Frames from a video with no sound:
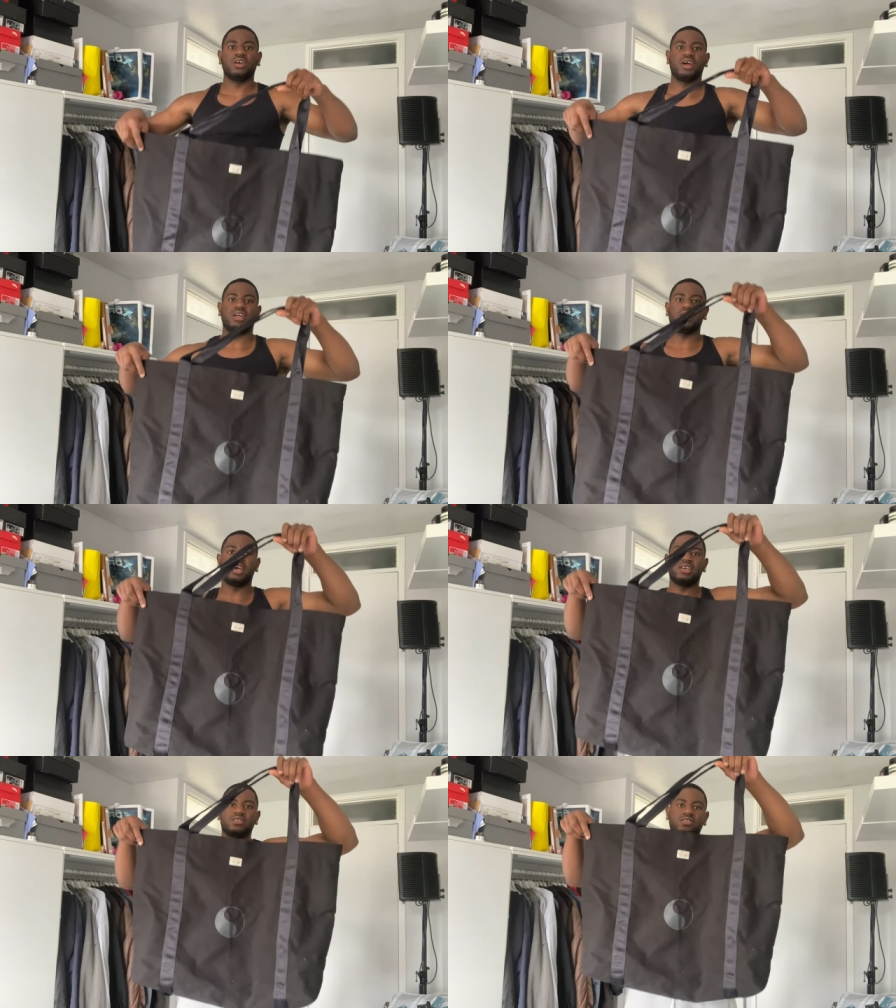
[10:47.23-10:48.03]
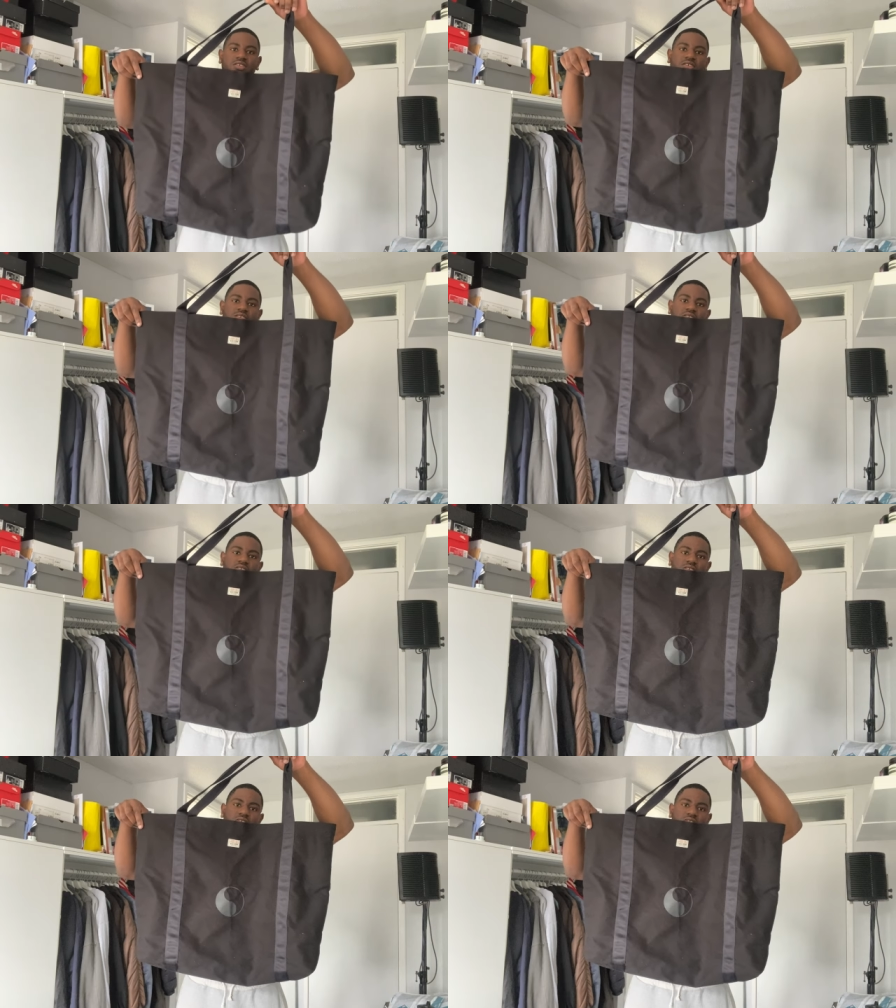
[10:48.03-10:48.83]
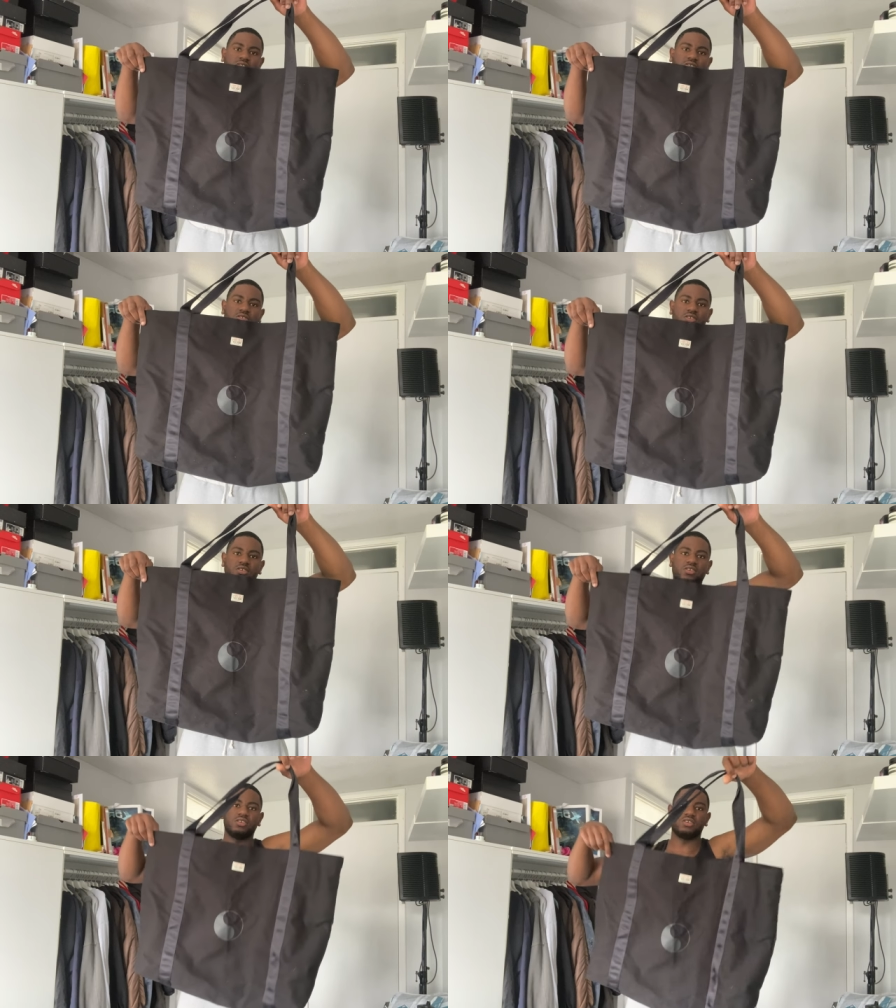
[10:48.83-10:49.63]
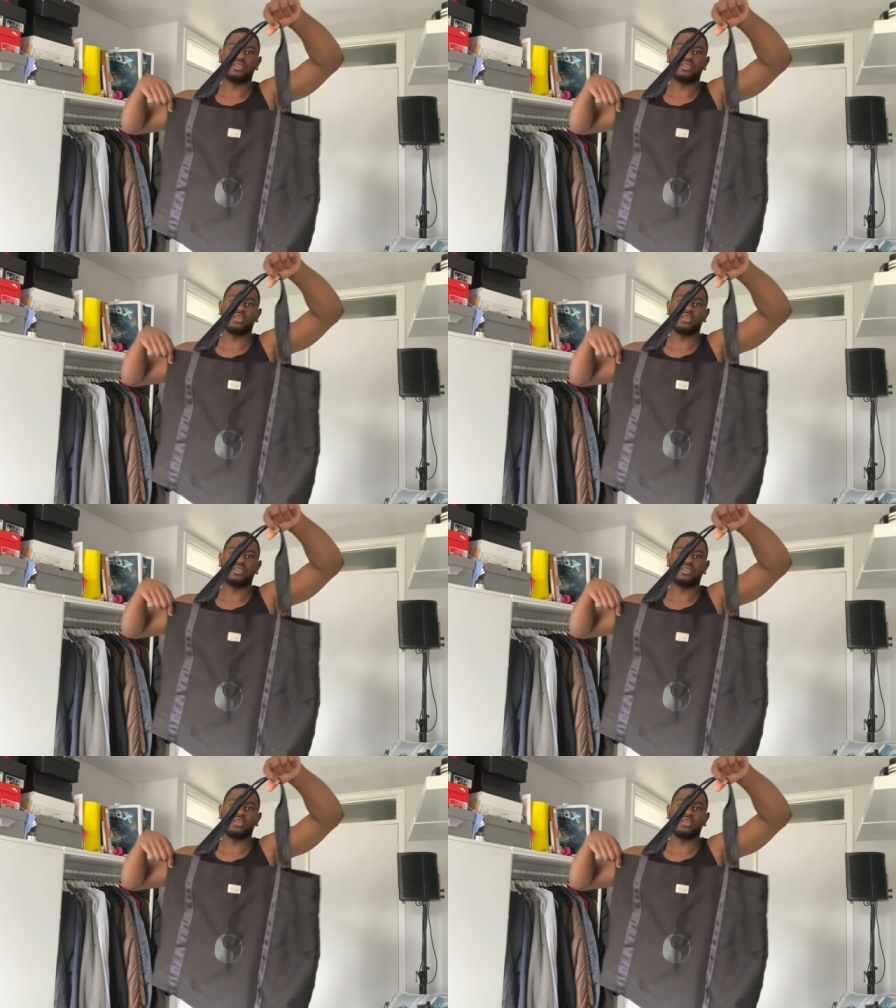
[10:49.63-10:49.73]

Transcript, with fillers: And that is the Stussy